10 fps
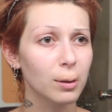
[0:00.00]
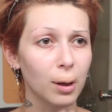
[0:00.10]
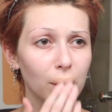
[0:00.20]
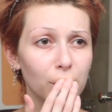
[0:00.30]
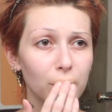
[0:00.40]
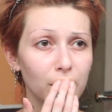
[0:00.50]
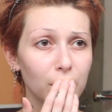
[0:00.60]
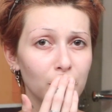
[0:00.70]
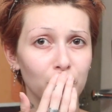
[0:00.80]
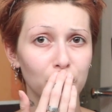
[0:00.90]
on
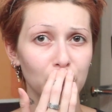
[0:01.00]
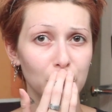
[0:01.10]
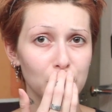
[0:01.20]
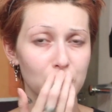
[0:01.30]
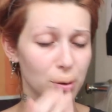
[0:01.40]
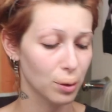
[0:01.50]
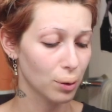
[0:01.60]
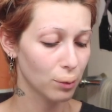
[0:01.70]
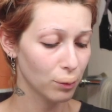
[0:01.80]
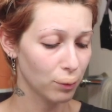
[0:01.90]
Halloween with this?
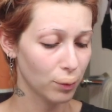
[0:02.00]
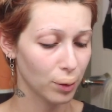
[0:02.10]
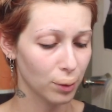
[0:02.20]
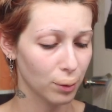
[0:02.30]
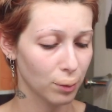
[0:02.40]
Like, who fuck?